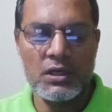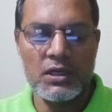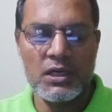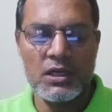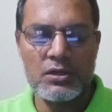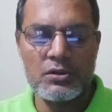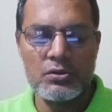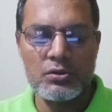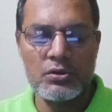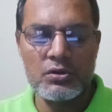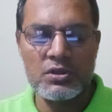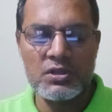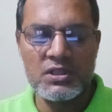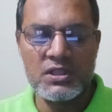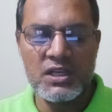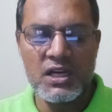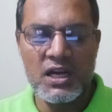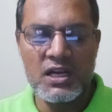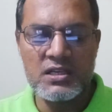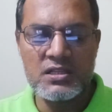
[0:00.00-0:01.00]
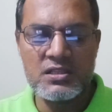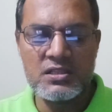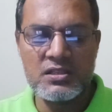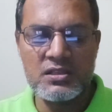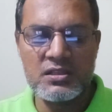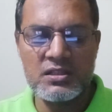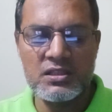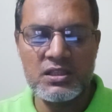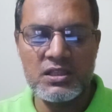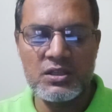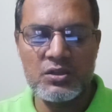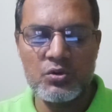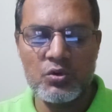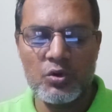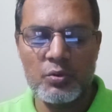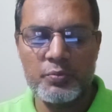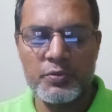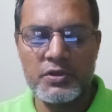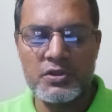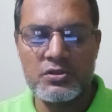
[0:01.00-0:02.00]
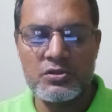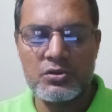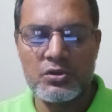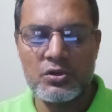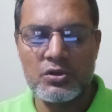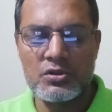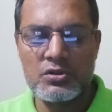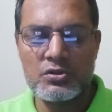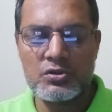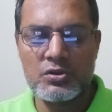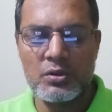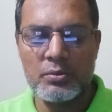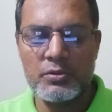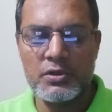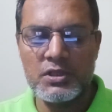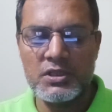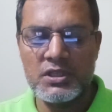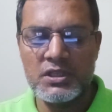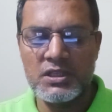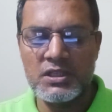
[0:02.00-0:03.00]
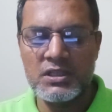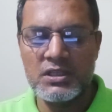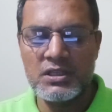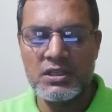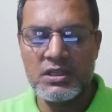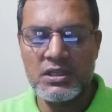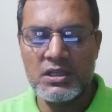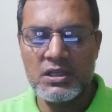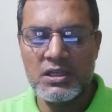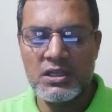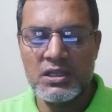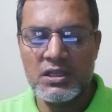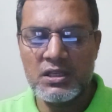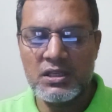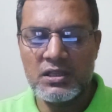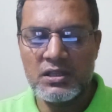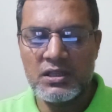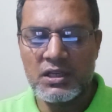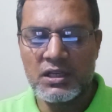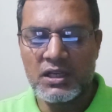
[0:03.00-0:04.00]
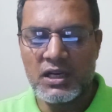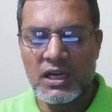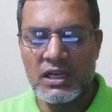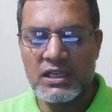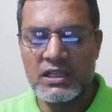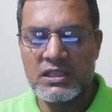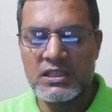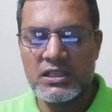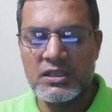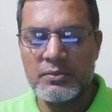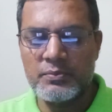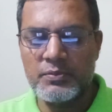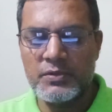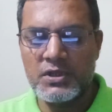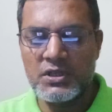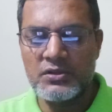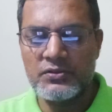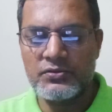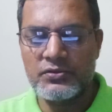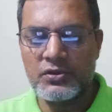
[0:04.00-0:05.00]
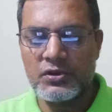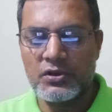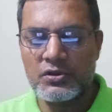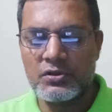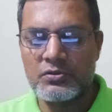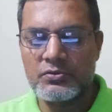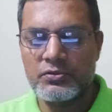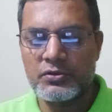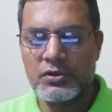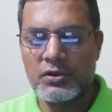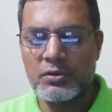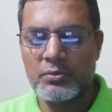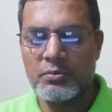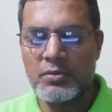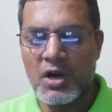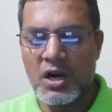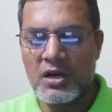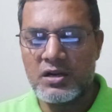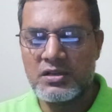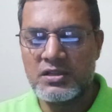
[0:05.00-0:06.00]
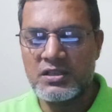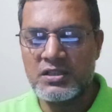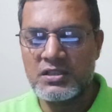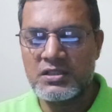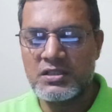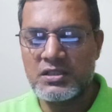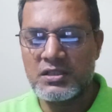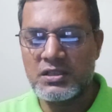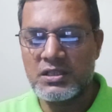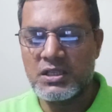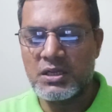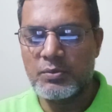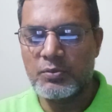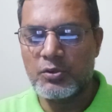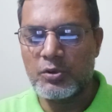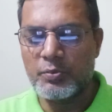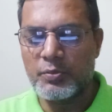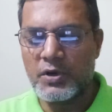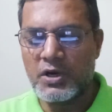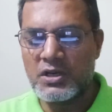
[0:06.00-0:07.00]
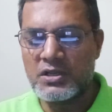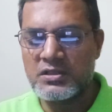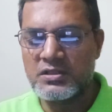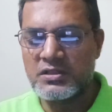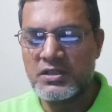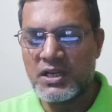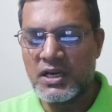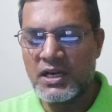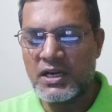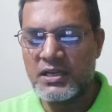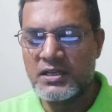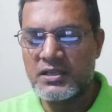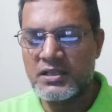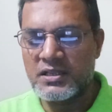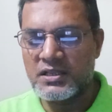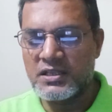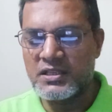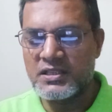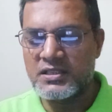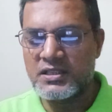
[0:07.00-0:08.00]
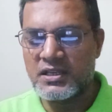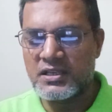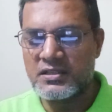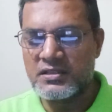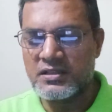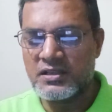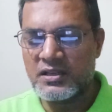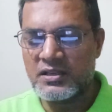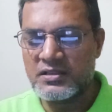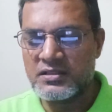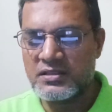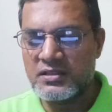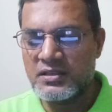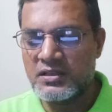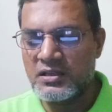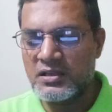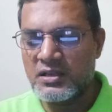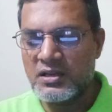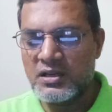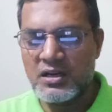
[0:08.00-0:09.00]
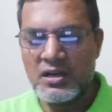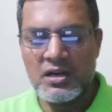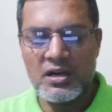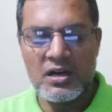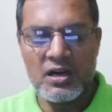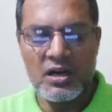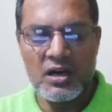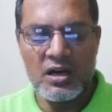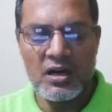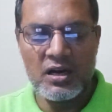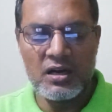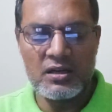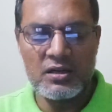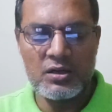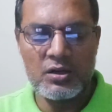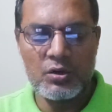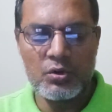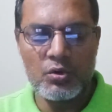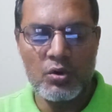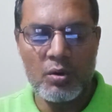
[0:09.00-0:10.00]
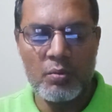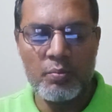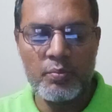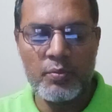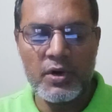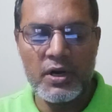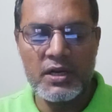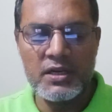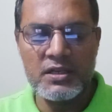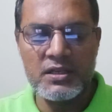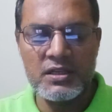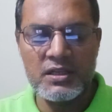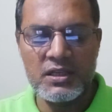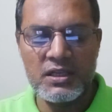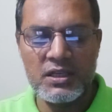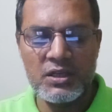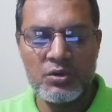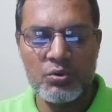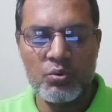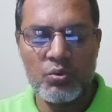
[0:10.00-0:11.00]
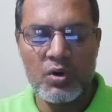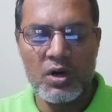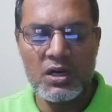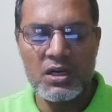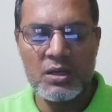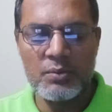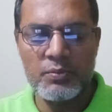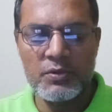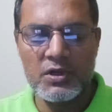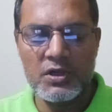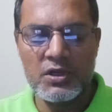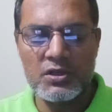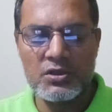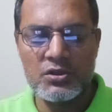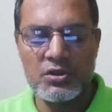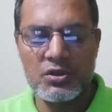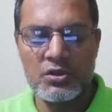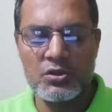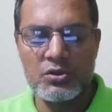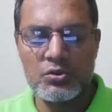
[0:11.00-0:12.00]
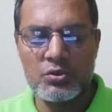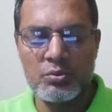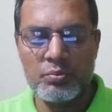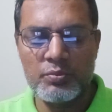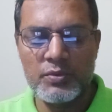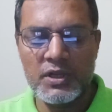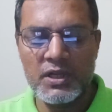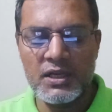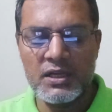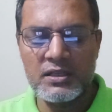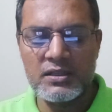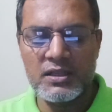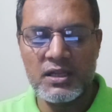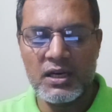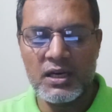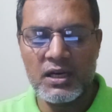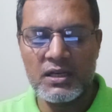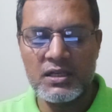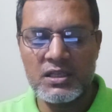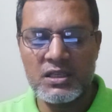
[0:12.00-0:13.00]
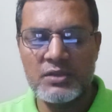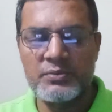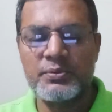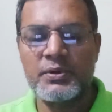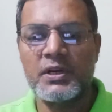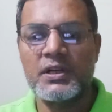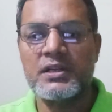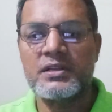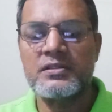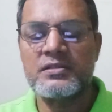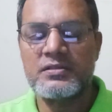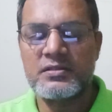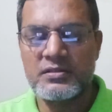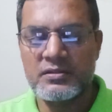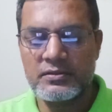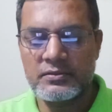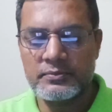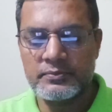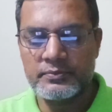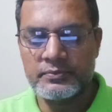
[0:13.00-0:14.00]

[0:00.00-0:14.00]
Natron trust in open source community. The collective effort from artists, developers and researchers are combined in one application to make the difference.